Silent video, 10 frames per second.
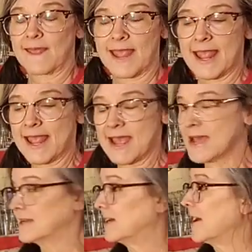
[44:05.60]

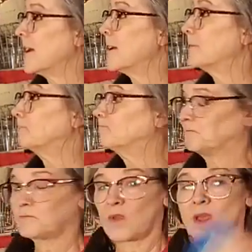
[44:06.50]
And
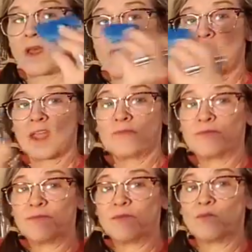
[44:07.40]
if
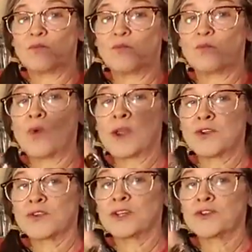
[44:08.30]
what you
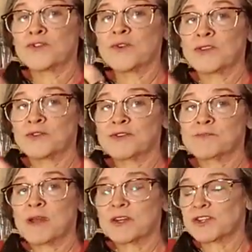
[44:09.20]
can do with your
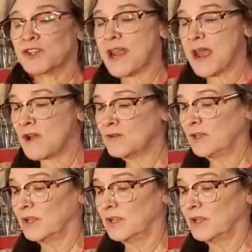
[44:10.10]
sponge now